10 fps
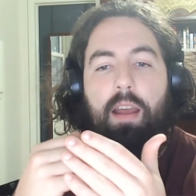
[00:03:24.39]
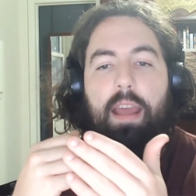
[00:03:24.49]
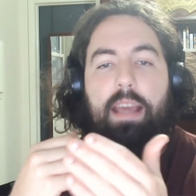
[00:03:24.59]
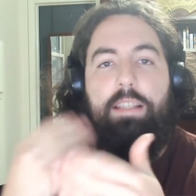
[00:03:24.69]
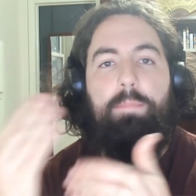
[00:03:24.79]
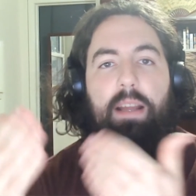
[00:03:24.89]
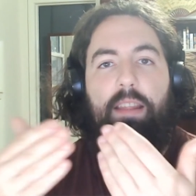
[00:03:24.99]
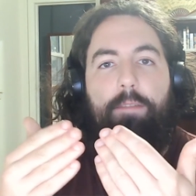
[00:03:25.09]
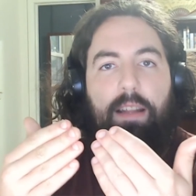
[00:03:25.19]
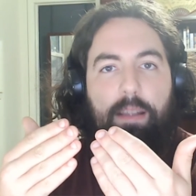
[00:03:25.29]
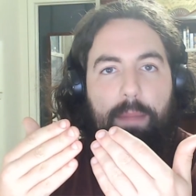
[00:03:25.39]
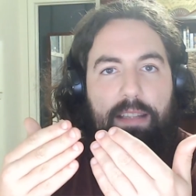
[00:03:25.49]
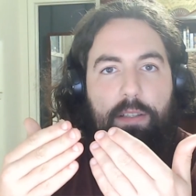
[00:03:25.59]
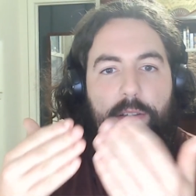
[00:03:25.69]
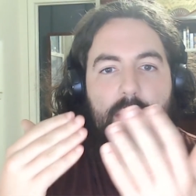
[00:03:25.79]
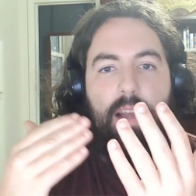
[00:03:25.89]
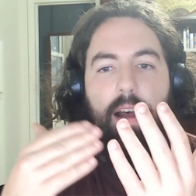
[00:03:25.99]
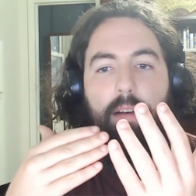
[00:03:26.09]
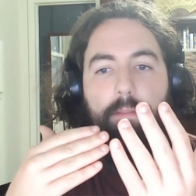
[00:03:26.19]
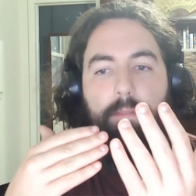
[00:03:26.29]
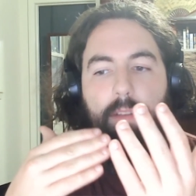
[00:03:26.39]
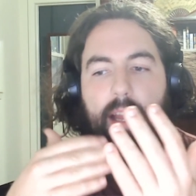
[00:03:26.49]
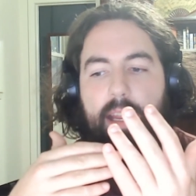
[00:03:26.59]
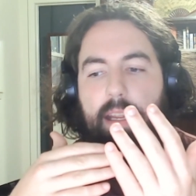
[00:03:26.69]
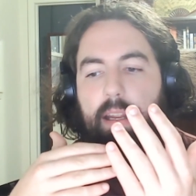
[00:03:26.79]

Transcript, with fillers: explain the fundamentals of like